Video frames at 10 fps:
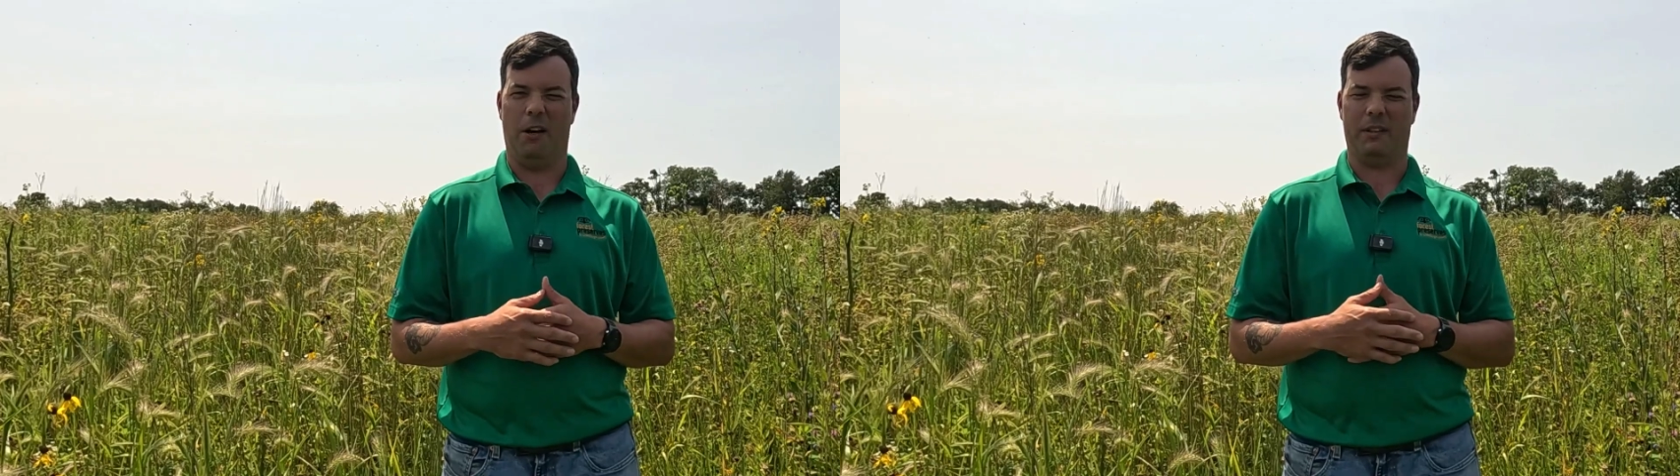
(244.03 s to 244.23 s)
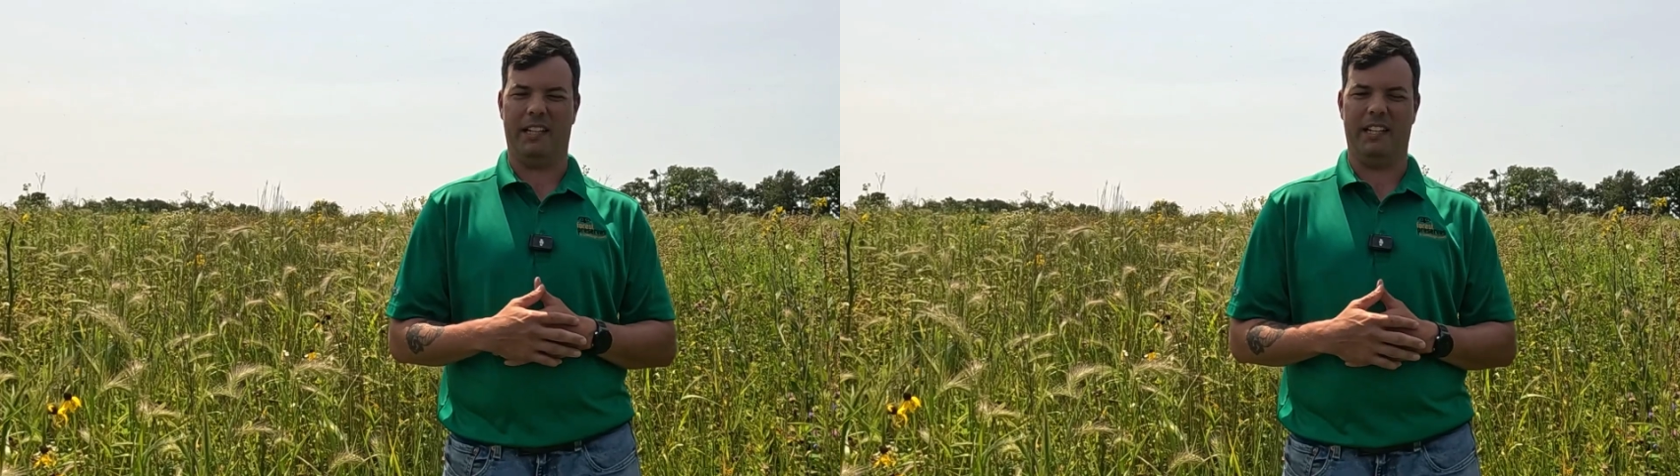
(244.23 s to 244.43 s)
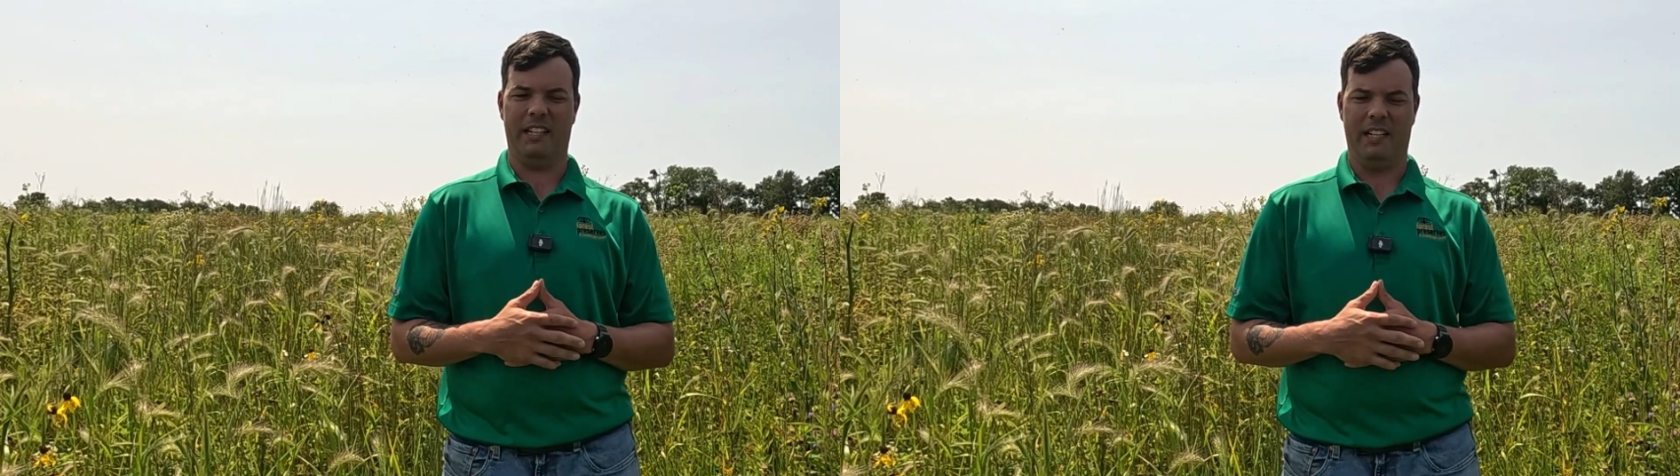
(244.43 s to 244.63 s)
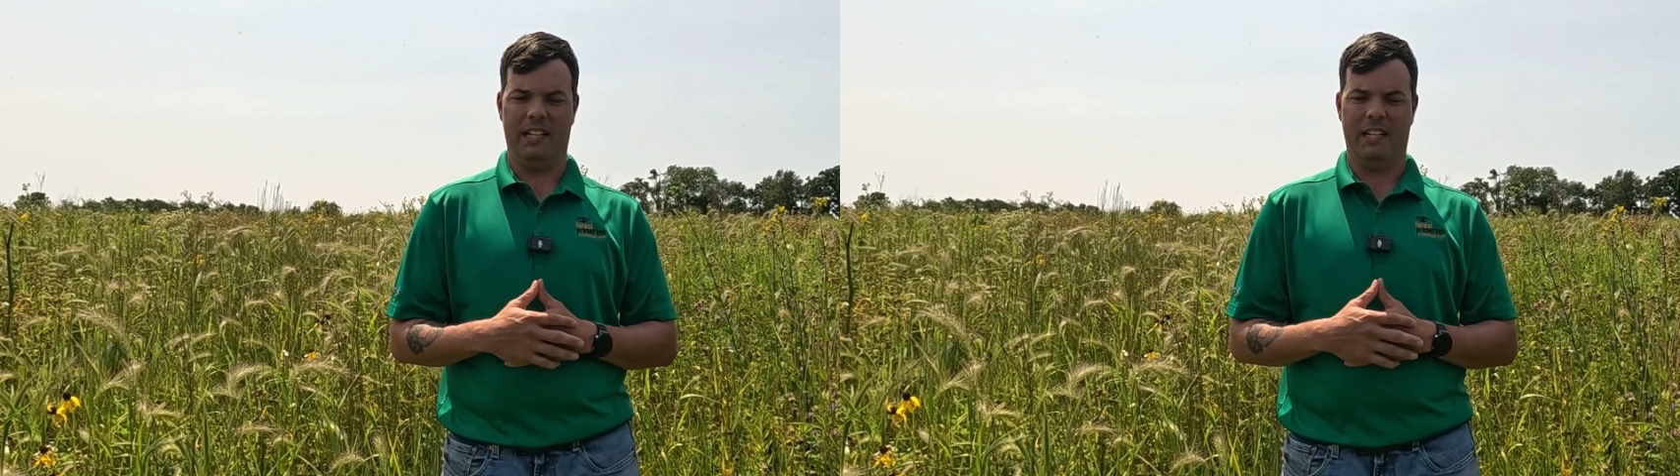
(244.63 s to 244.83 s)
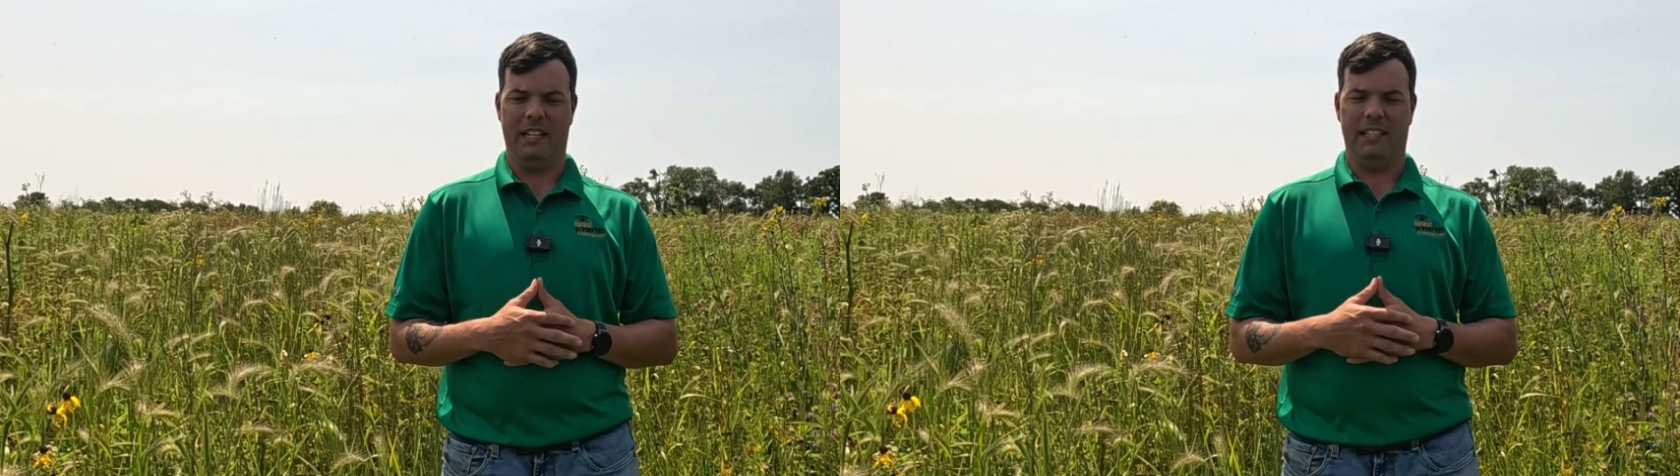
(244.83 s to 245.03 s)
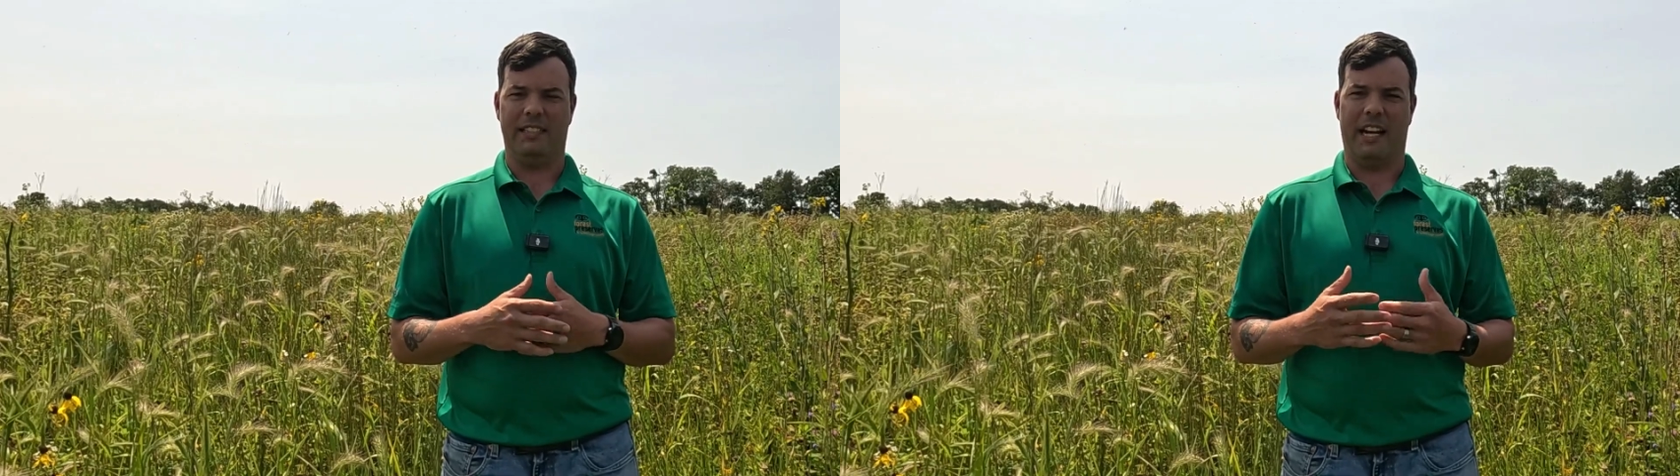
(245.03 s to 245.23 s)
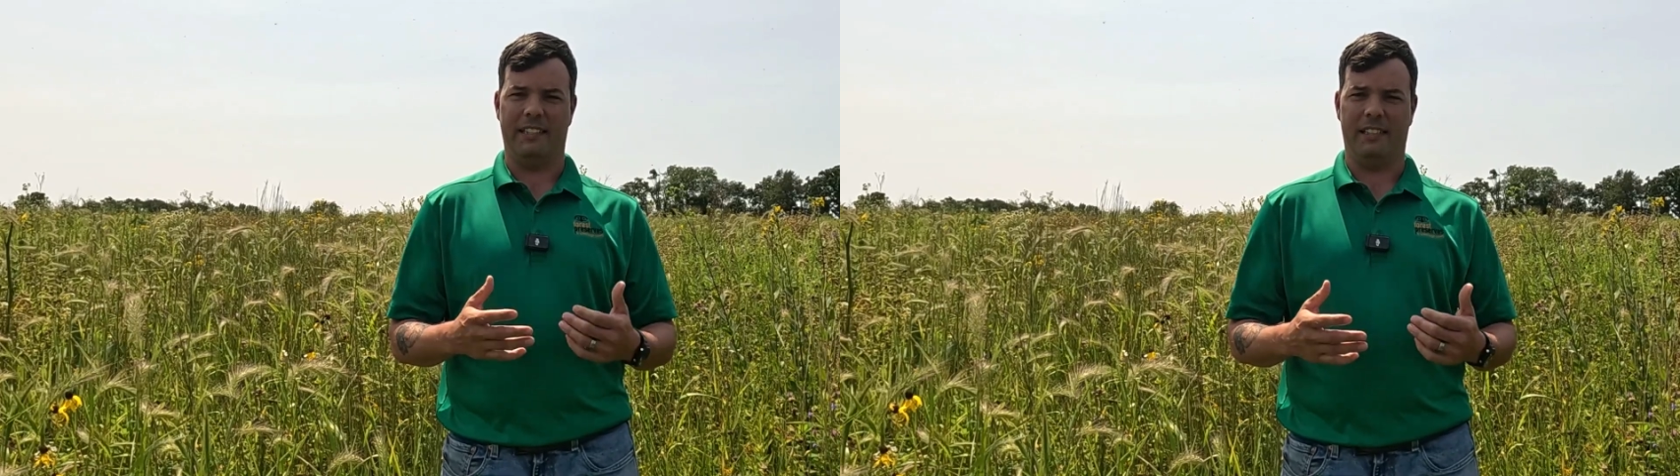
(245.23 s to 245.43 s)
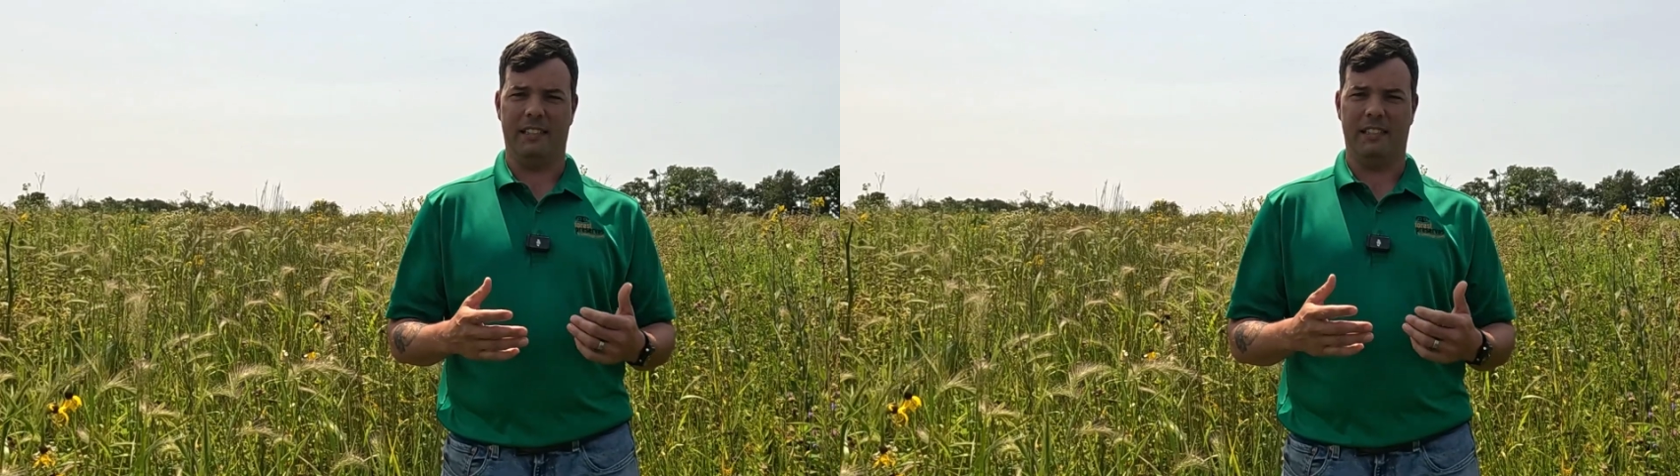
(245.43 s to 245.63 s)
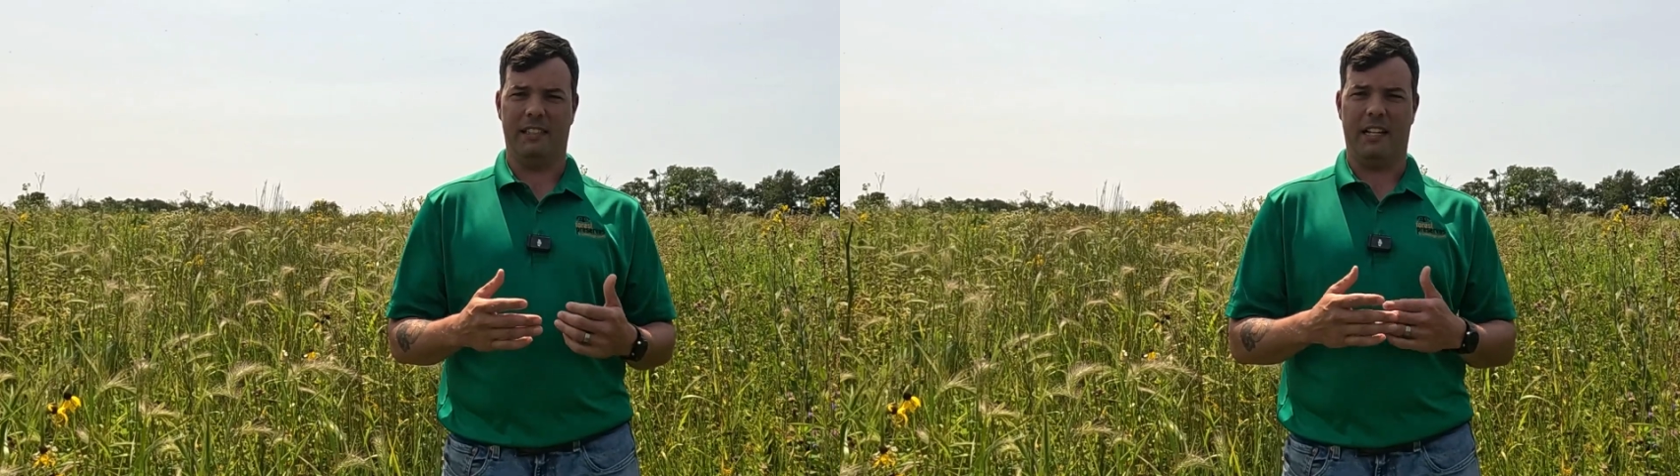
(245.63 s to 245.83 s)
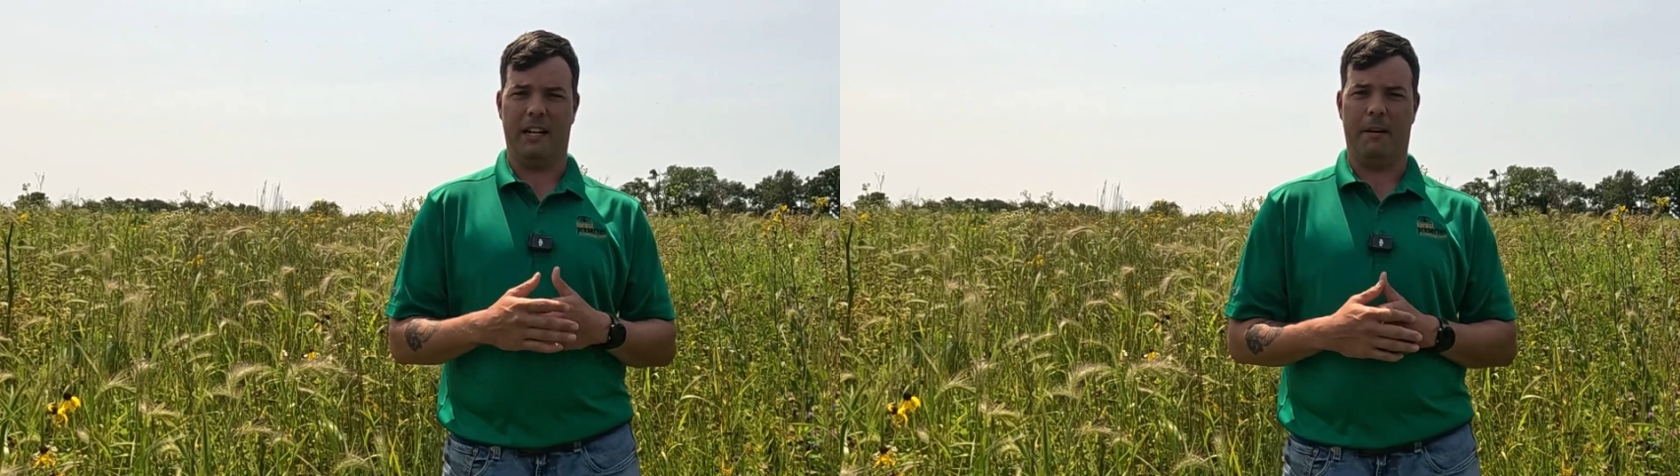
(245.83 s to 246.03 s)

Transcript: healthy sizes.